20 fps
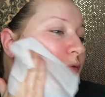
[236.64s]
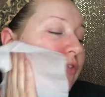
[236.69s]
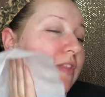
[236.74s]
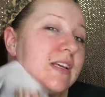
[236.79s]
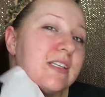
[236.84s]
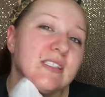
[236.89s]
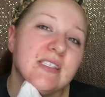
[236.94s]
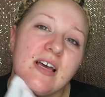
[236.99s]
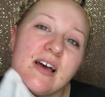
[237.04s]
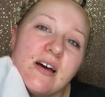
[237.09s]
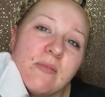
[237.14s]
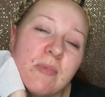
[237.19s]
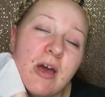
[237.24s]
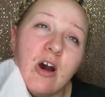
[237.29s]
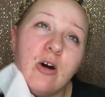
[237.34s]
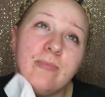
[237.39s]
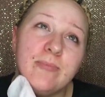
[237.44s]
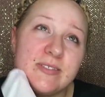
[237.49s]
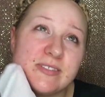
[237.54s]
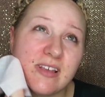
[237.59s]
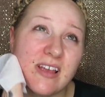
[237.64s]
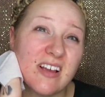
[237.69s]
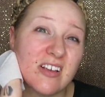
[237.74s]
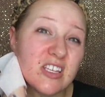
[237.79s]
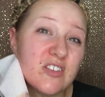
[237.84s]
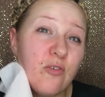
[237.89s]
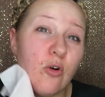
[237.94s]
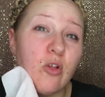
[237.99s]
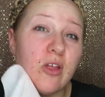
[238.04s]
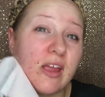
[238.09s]
This helps
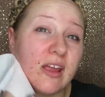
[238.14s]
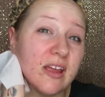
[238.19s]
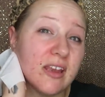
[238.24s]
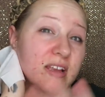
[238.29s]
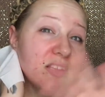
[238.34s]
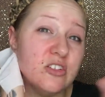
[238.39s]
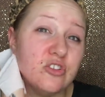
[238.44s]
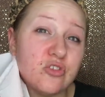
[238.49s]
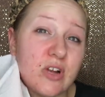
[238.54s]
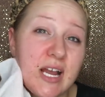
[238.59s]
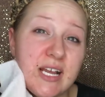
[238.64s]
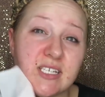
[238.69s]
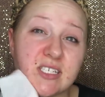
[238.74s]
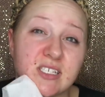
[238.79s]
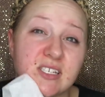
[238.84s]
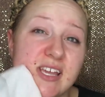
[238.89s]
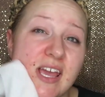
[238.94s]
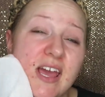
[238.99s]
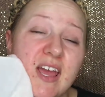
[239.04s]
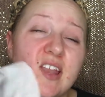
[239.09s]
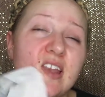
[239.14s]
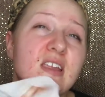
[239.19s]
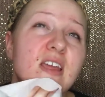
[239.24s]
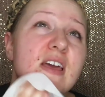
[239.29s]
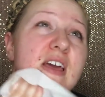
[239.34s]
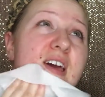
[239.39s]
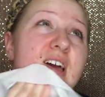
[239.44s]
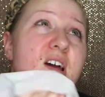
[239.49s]
exfoliate any dry skin